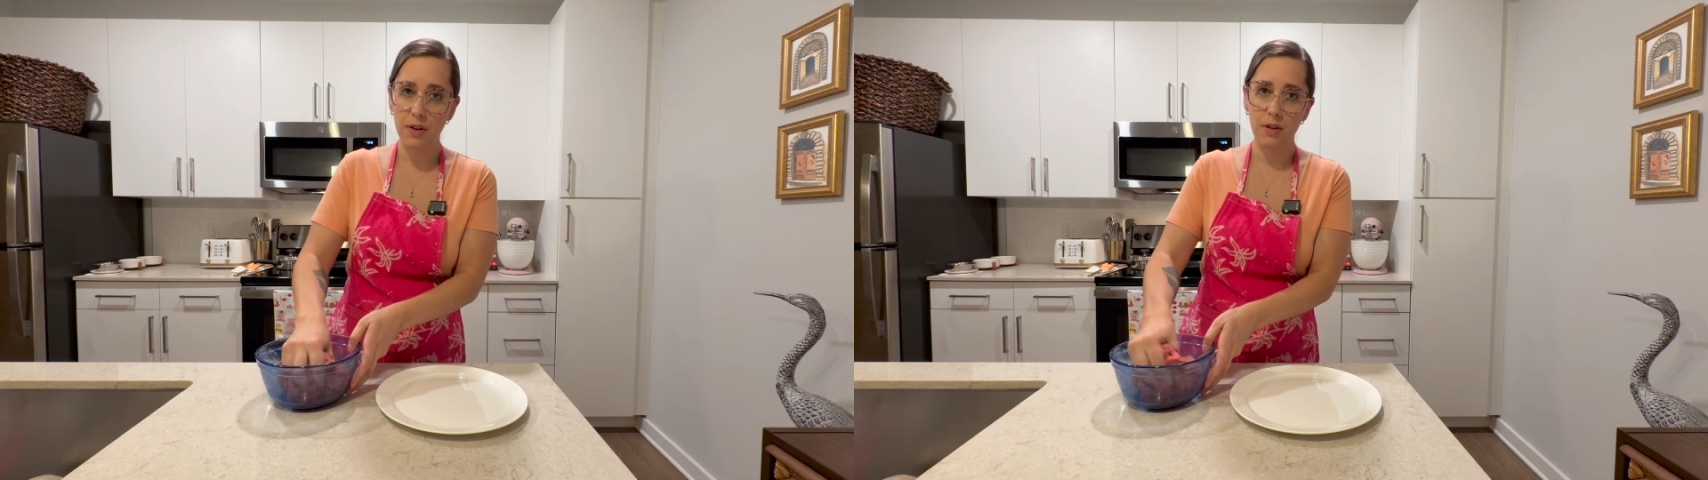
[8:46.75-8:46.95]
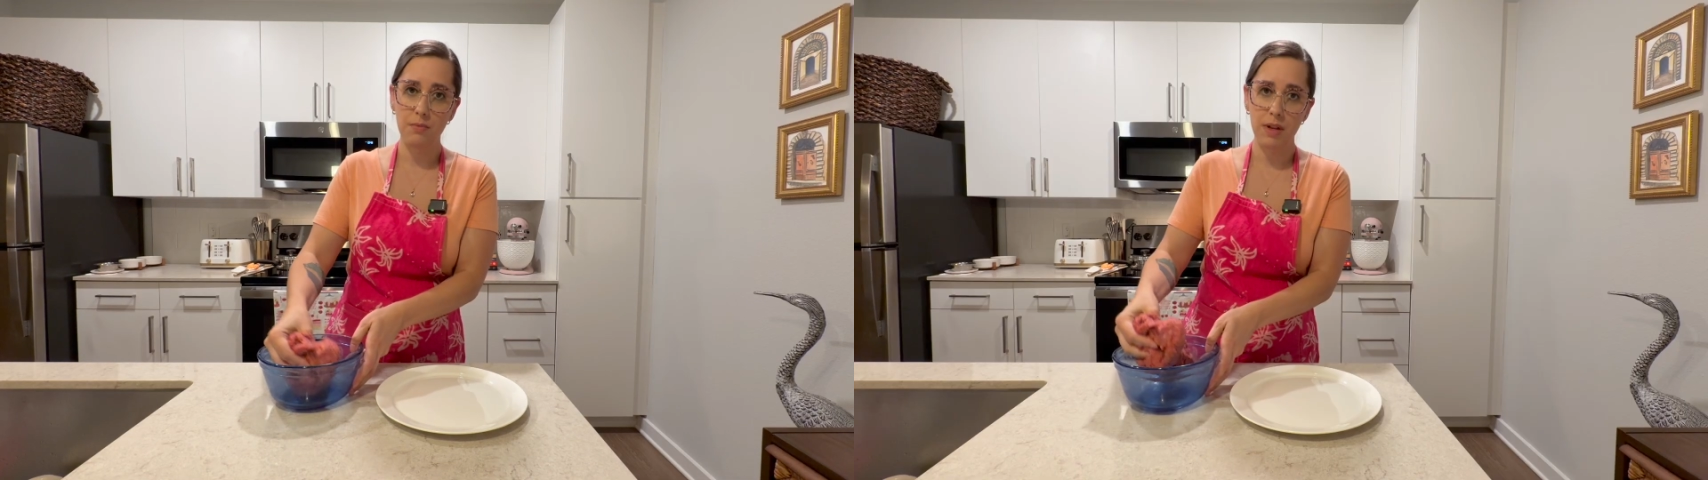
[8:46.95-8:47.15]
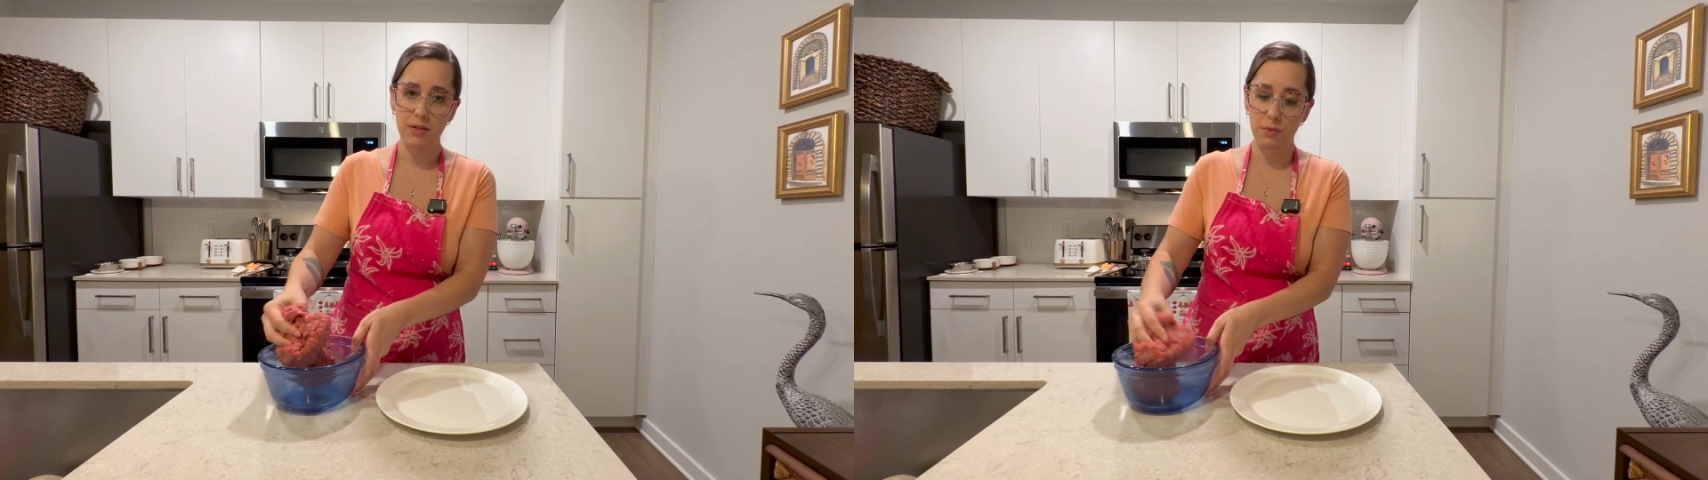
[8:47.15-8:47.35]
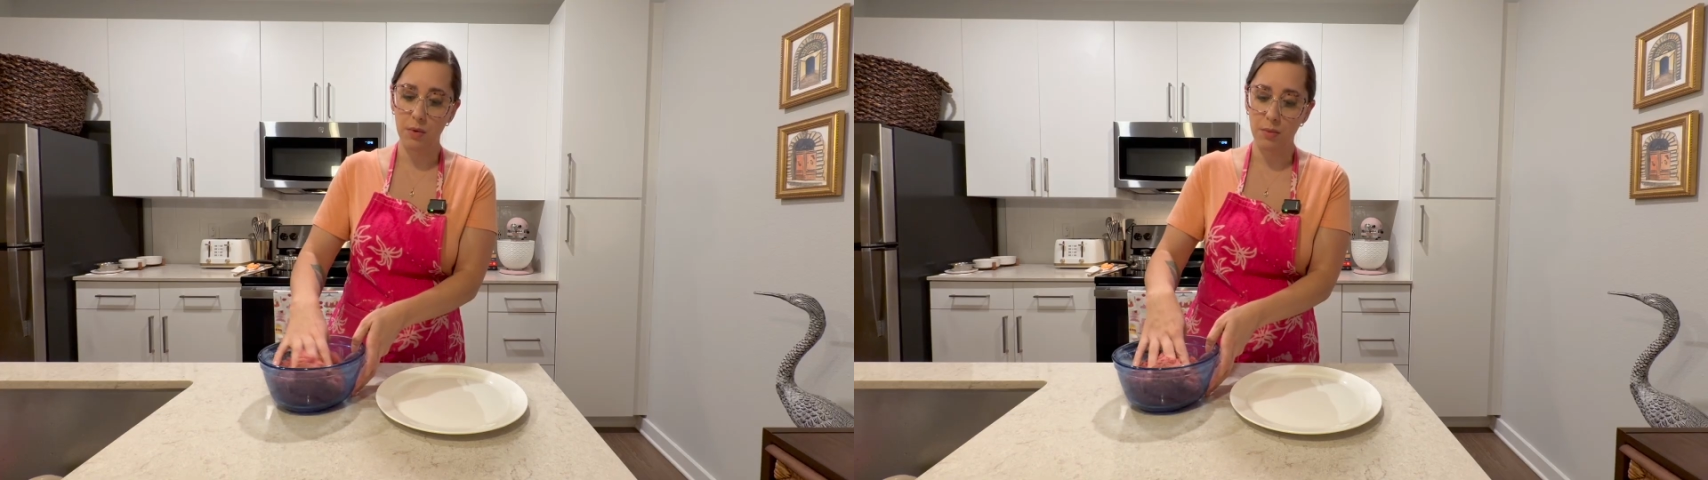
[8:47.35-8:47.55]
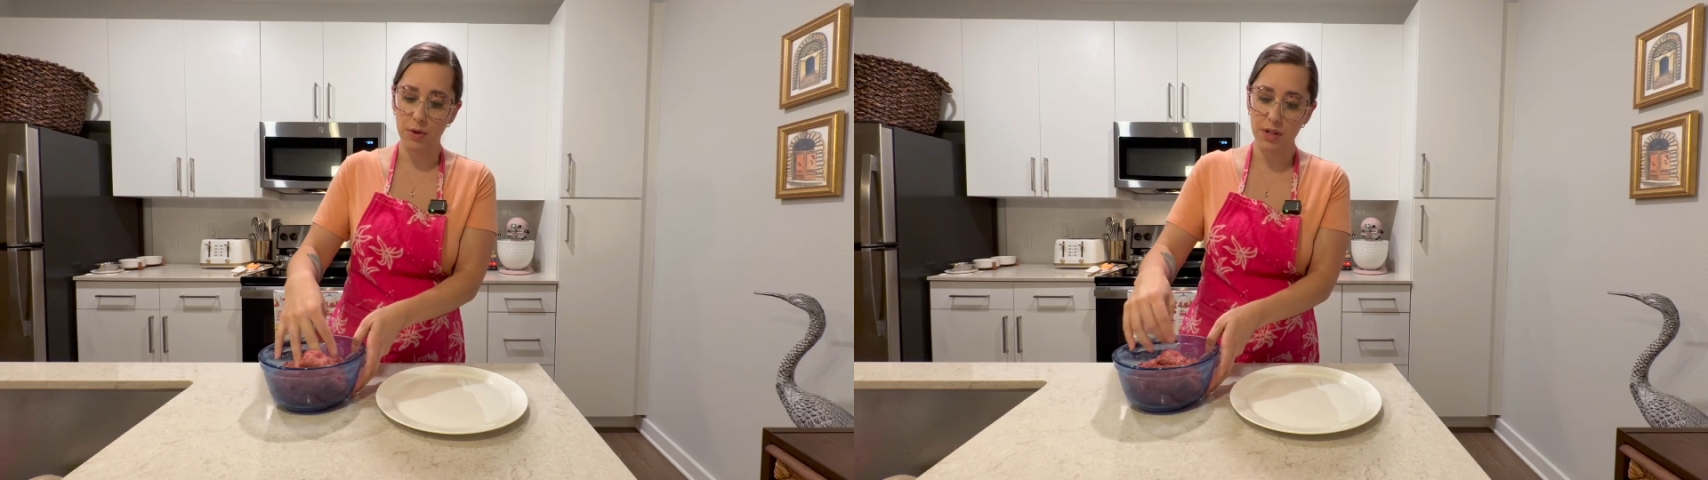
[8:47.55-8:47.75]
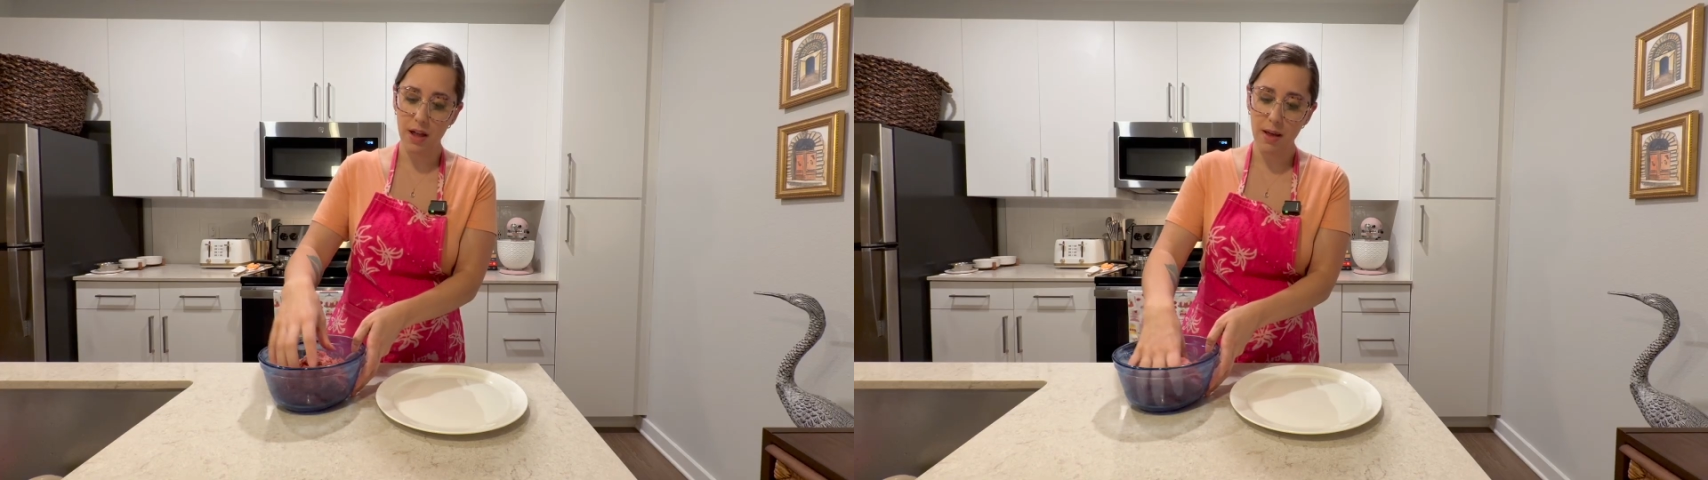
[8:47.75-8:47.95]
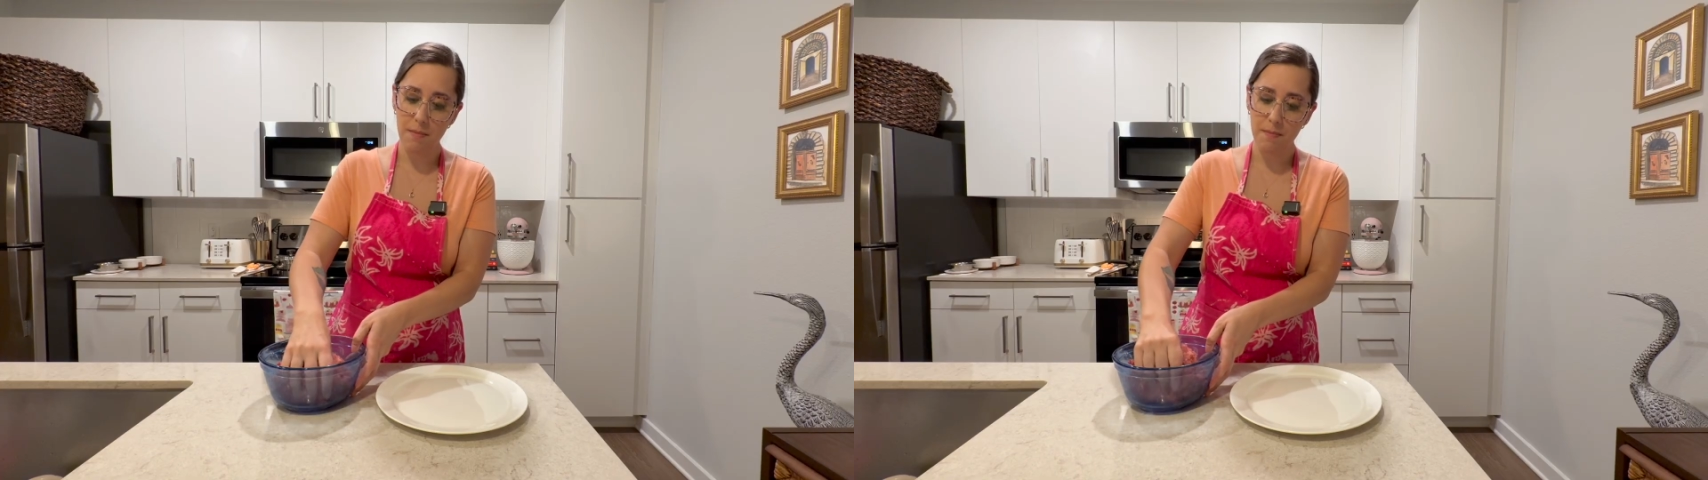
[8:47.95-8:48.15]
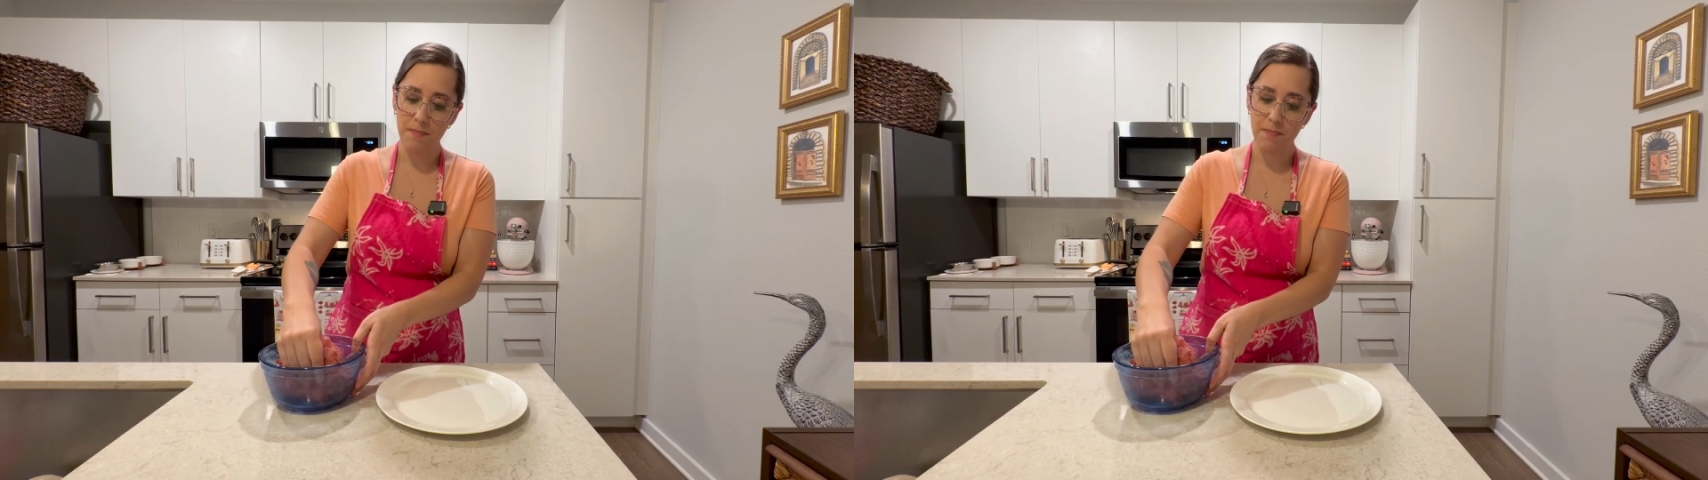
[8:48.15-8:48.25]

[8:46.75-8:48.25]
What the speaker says: good mix one more time,